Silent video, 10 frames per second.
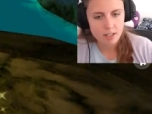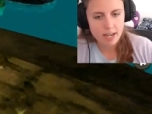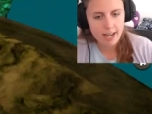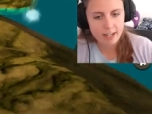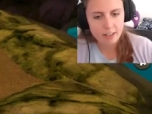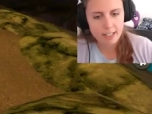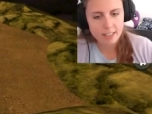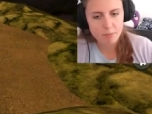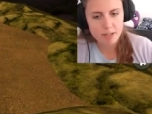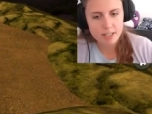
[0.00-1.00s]
I can collect
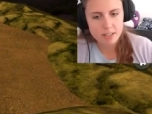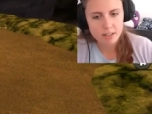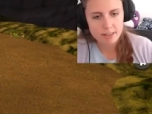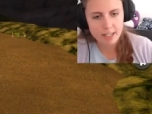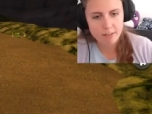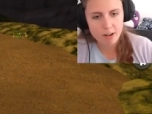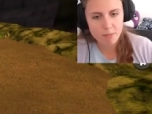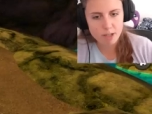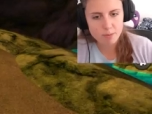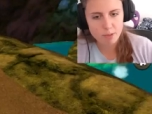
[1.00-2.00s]
it, please. Thank you very
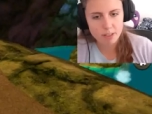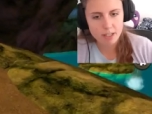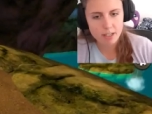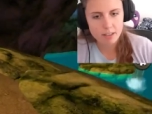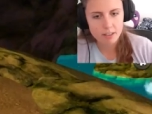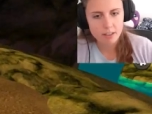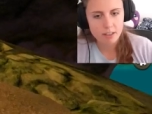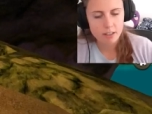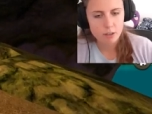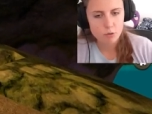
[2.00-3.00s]
much, Mudcake.
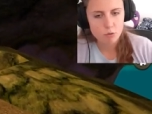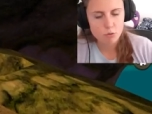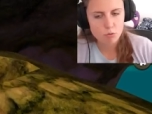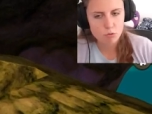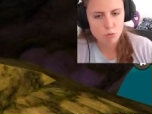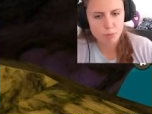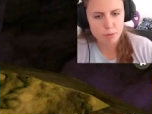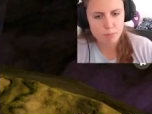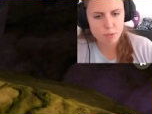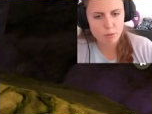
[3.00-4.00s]
Stupid
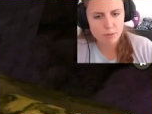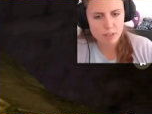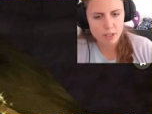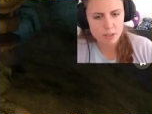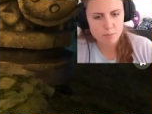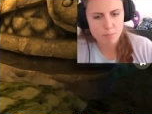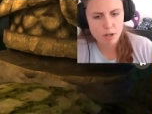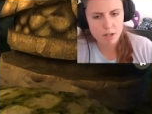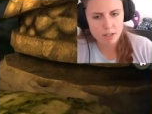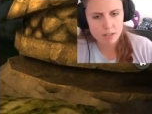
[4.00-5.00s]
oversized
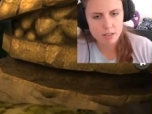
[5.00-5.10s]
pug.